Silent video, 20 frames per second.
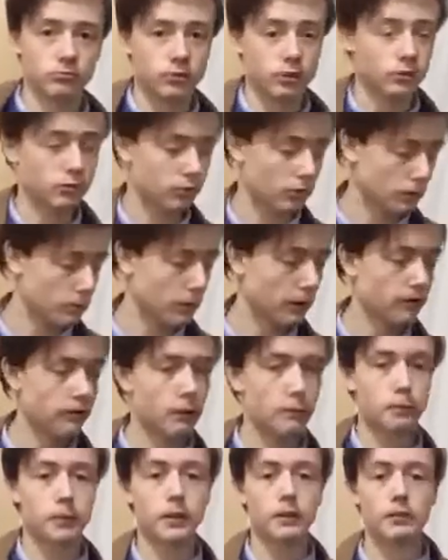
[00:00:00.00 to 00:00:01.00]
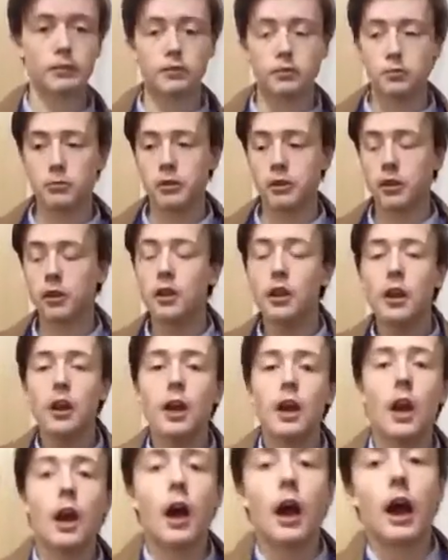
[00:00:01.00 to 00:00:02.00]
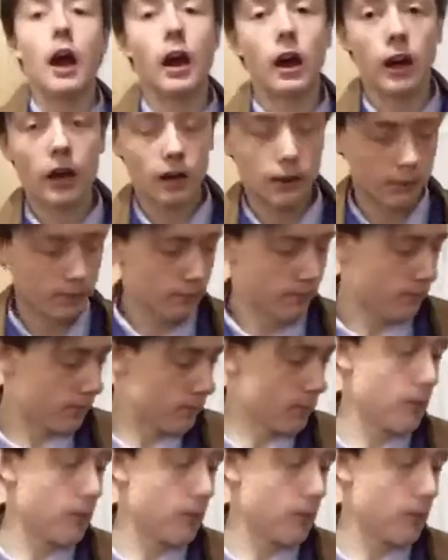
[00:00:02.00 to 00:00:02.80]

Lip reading: if you want to be a vampire or something. And